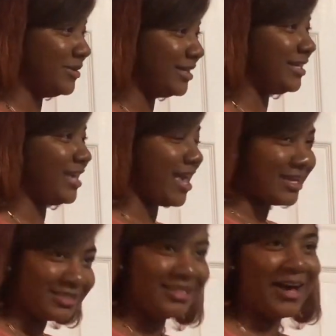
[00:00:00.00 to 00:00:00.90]

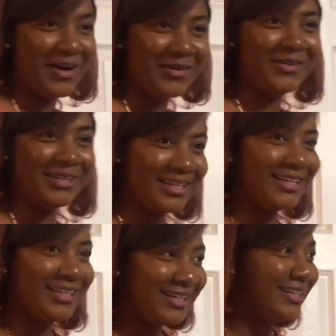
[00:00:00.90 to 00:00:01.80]
Yes, no?
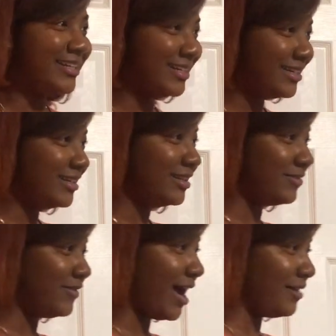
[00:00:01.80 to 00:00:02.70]
The
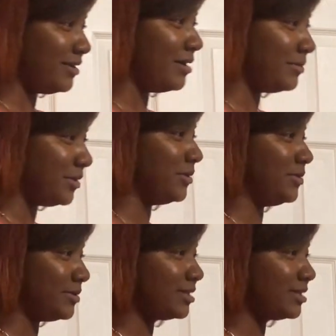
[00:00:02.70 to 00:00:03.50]
5 W's?